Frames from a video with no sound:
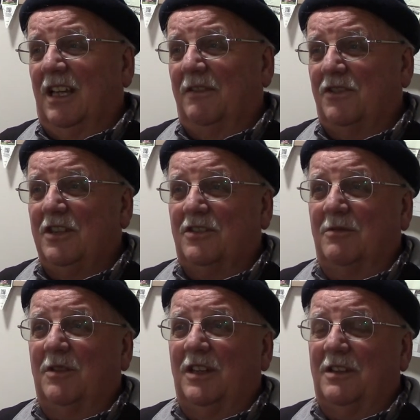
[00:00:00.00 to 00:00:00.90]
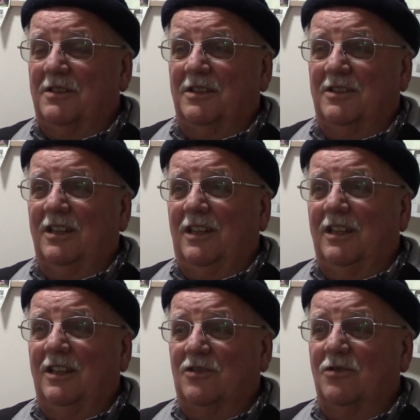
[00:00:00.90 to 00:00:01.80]
I've seen somebody that says it
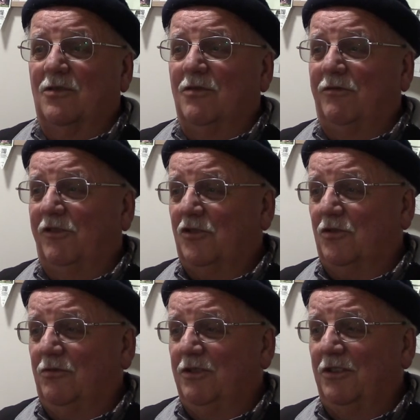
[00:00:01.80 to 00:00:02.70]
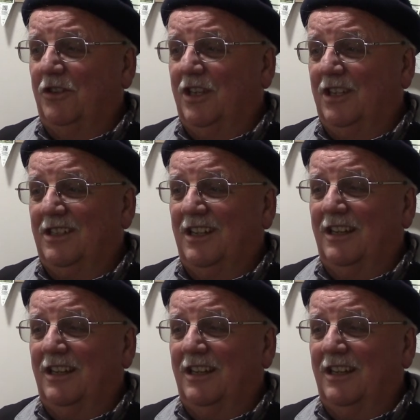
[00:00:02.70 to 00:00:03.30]
is an official winter kit,